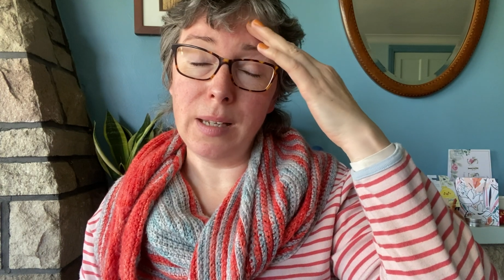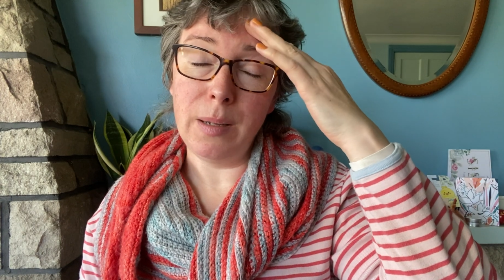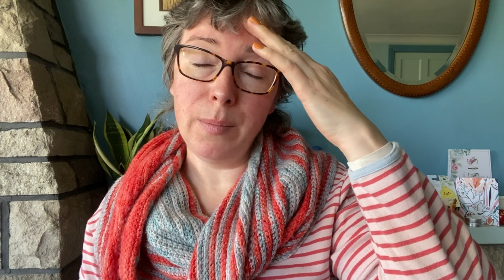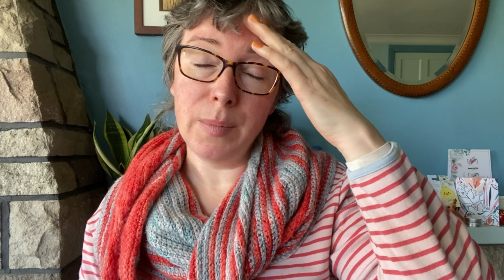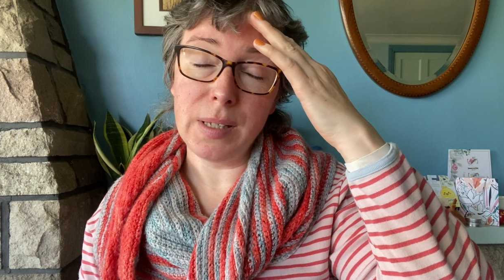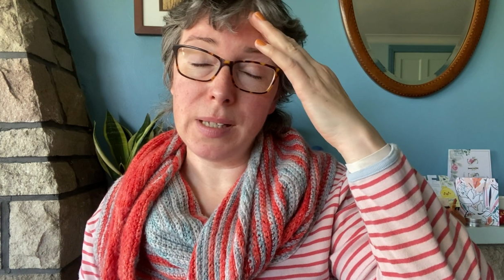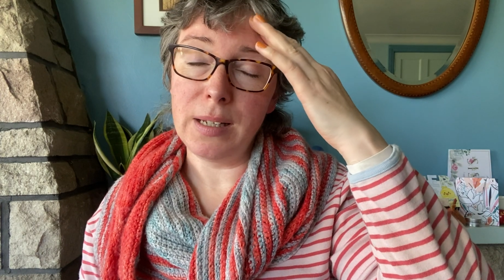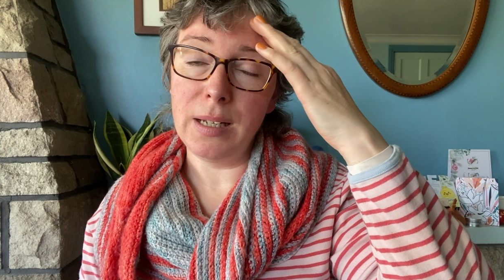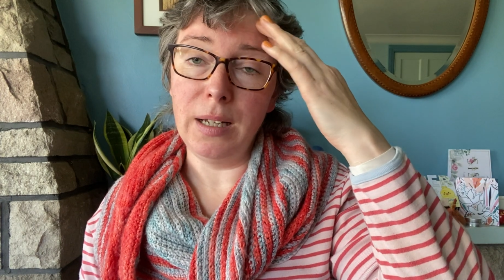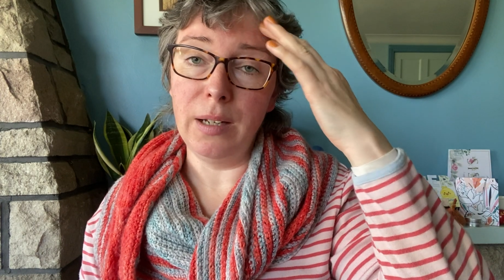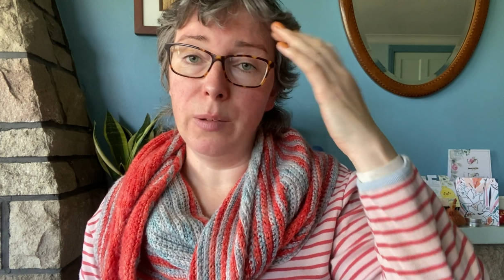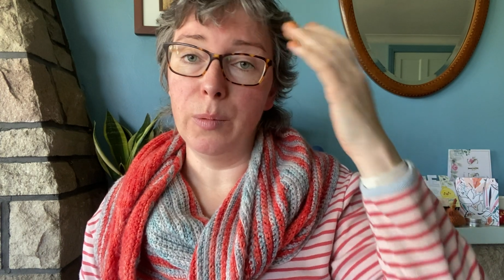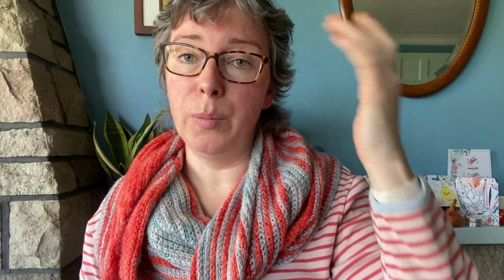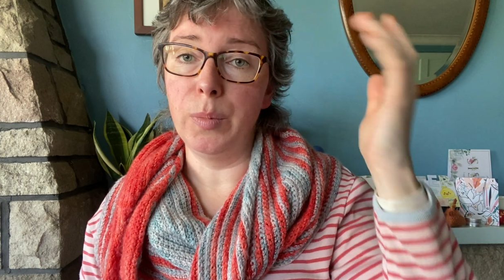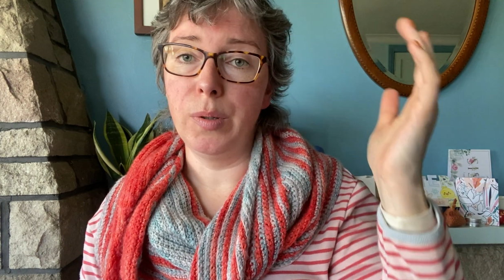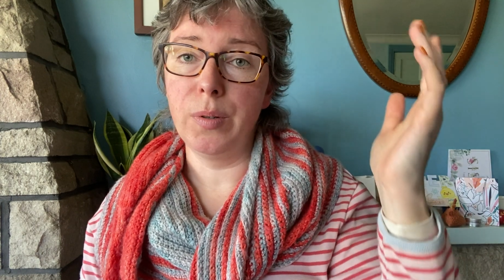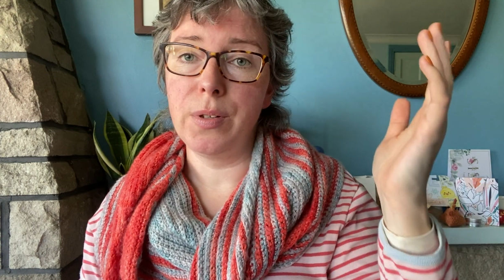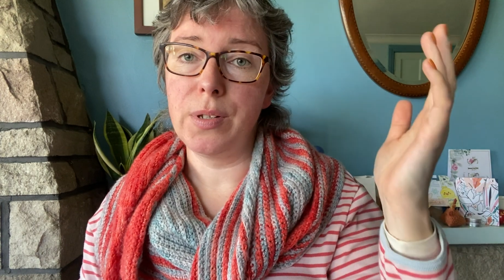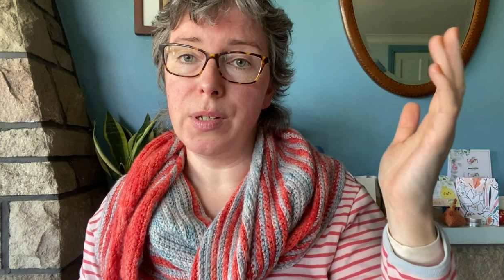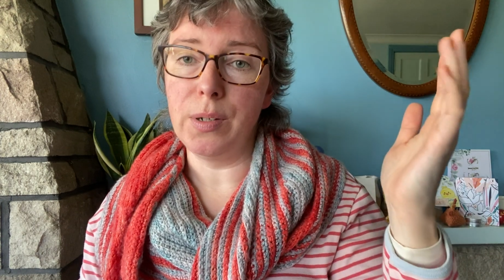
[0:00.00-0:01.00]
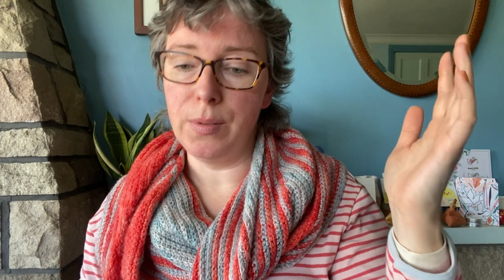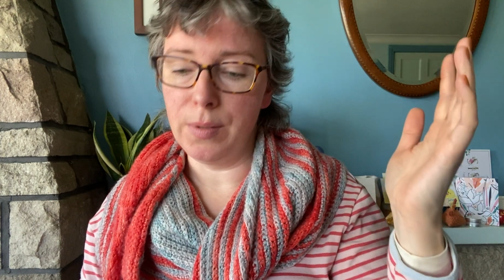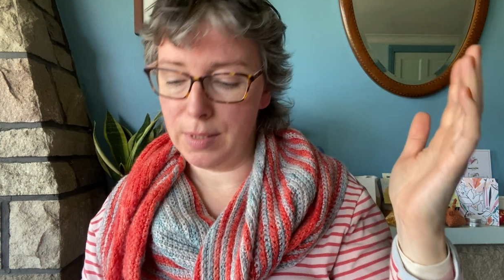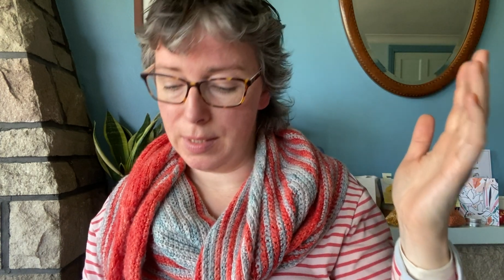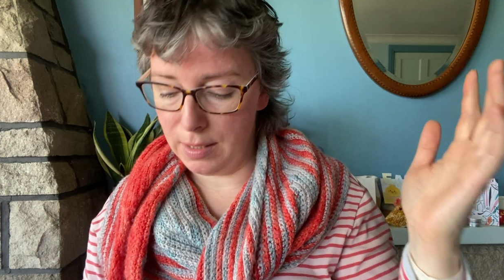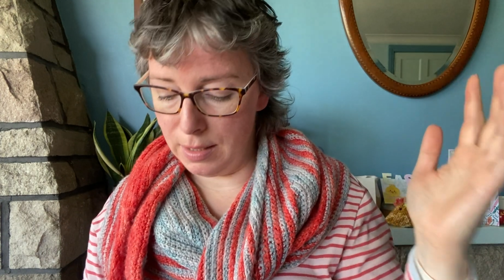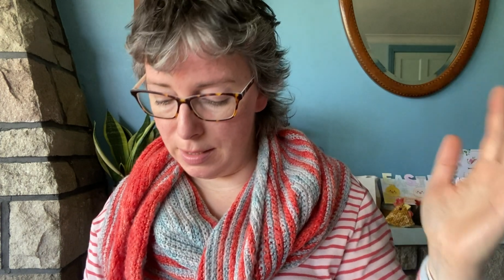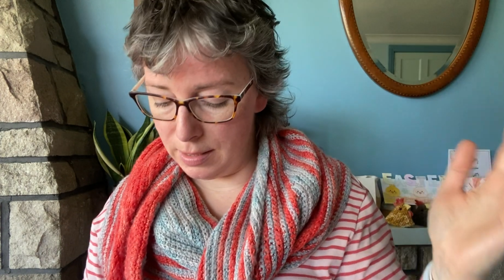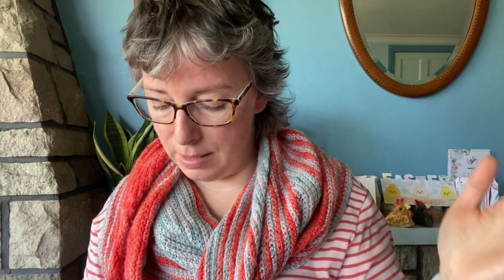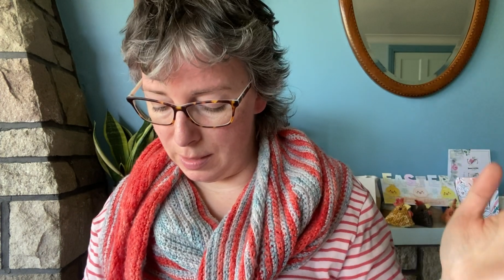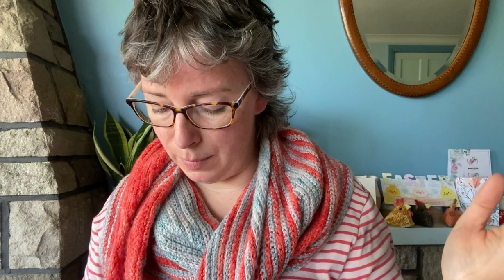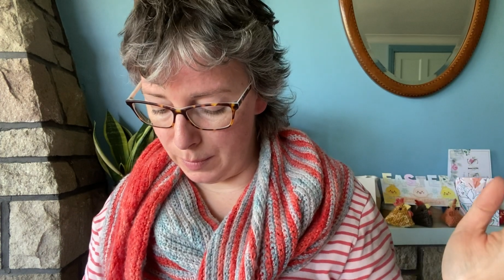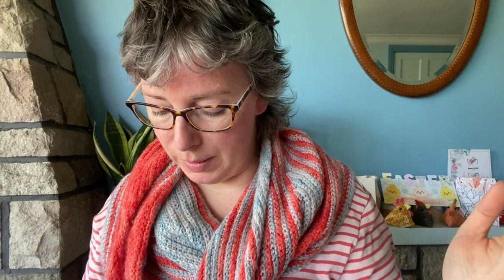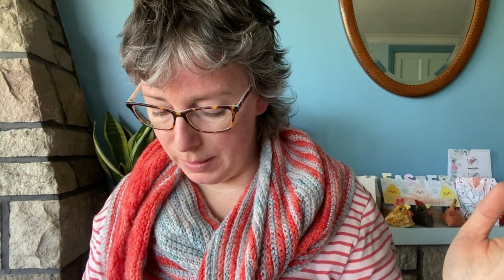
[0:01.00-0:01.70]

mistake on both socks in the same